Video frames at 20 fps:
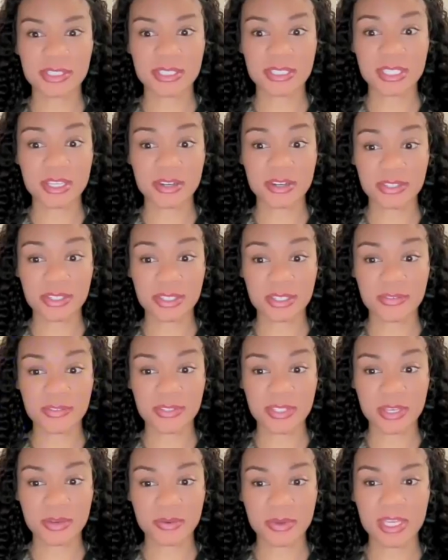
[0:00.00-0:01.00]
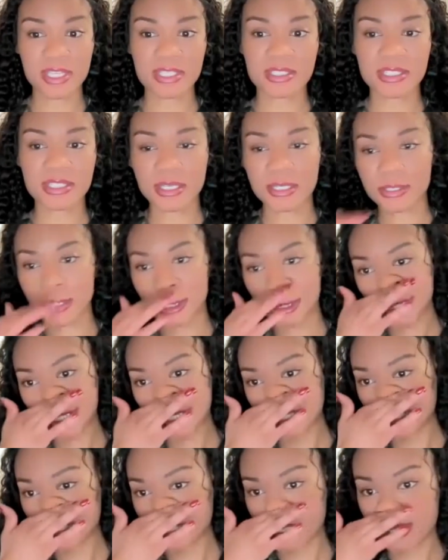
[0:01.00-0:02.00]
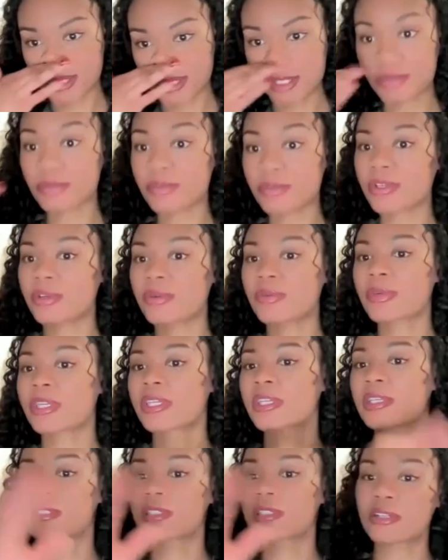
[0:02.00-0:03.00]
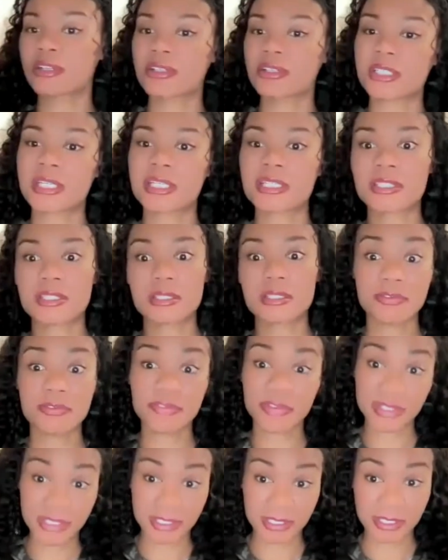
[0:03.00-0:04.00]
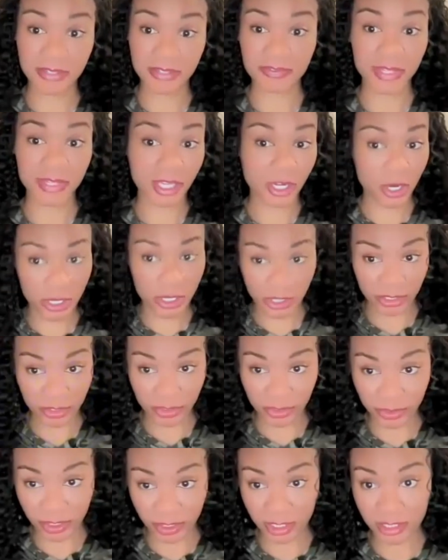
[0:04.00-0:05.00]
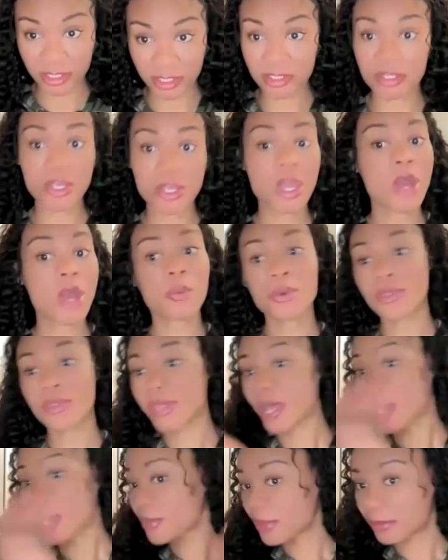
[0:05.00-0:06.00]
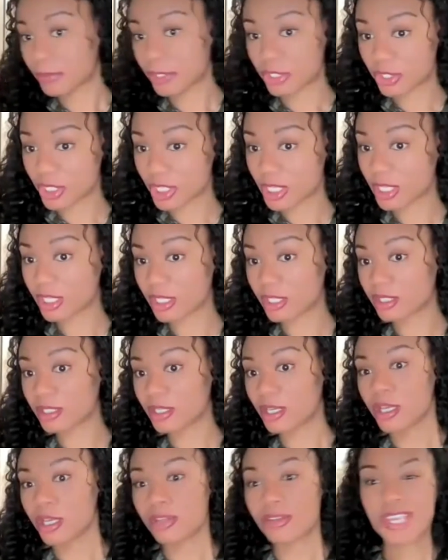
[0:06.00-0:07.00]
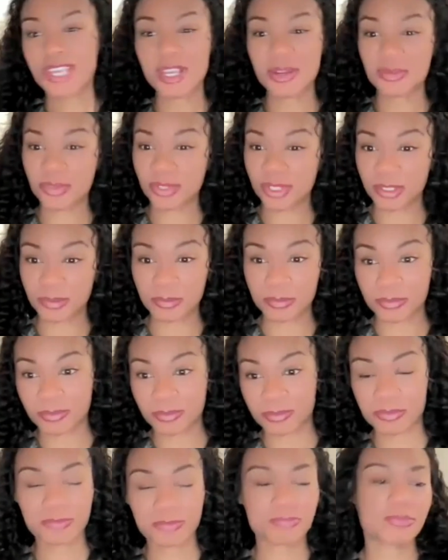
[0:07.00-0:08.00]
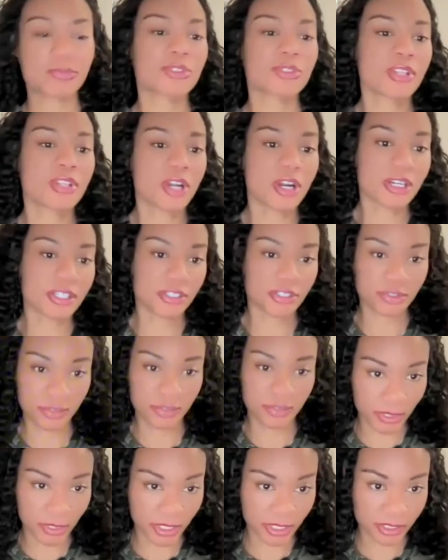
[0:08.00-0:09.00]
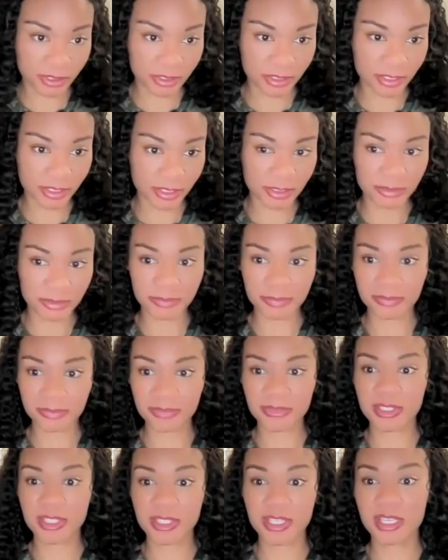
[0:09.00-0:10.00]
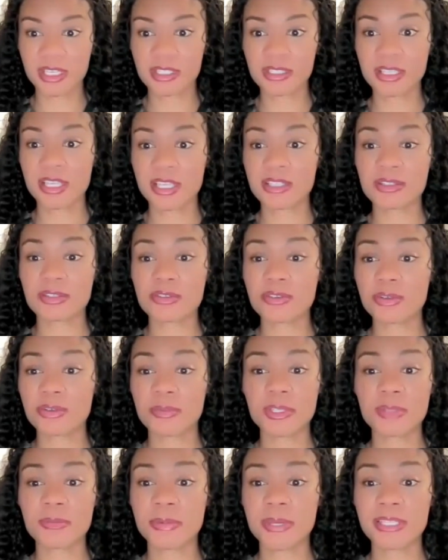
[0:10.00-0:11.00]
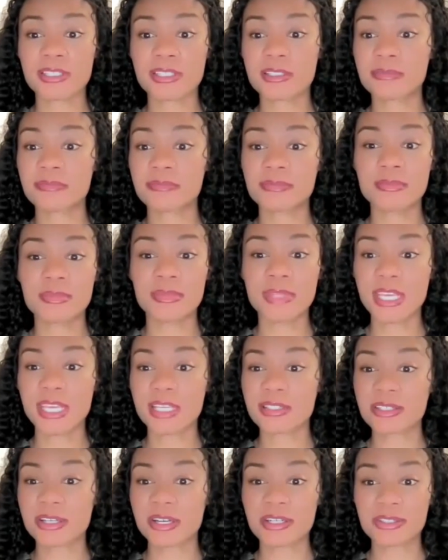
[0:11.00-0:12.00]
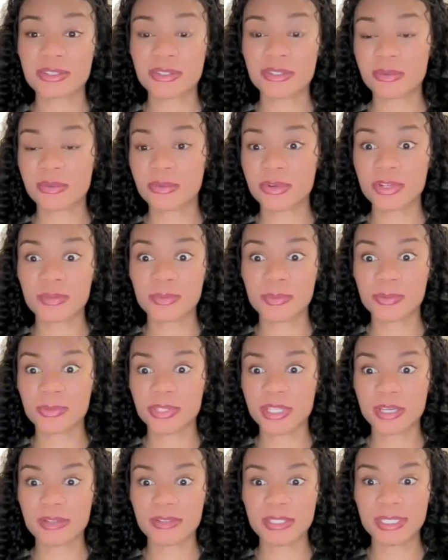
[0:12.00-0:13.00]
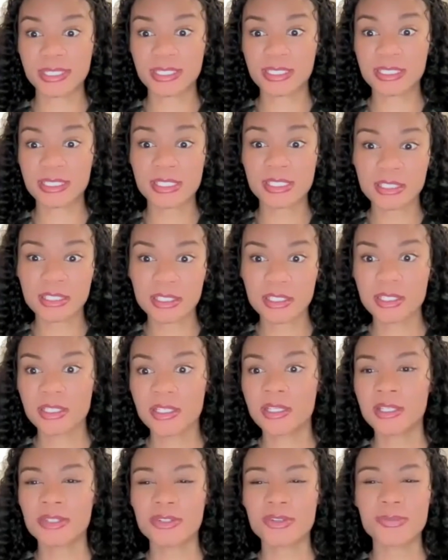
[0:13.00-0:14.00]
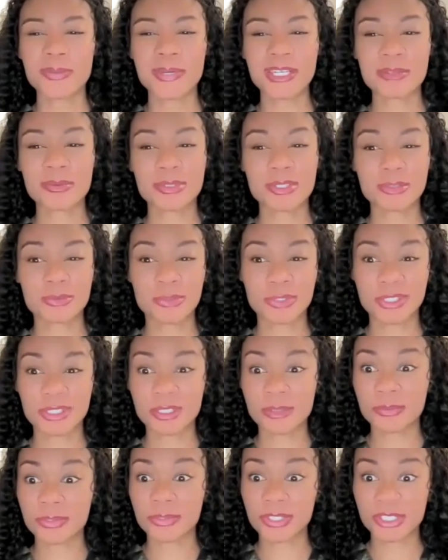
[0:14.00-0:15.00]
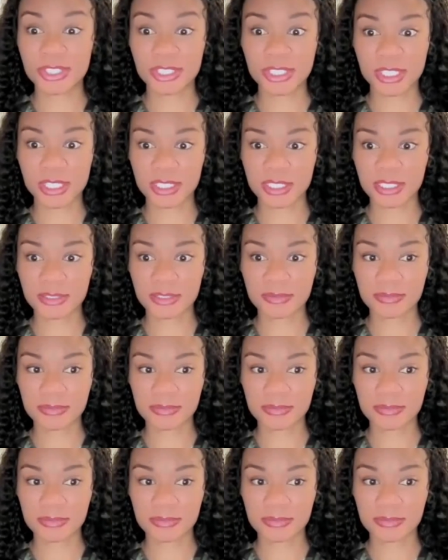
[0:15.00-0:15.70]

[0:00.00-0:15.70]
to see ourselves that way as dancers, the sooner we can start to get to the fun stuff like artistry. Because without the machine, you can't really do the artistry part. As you could be the best dance artist in the world, but without technique, nobody will really appreciate it.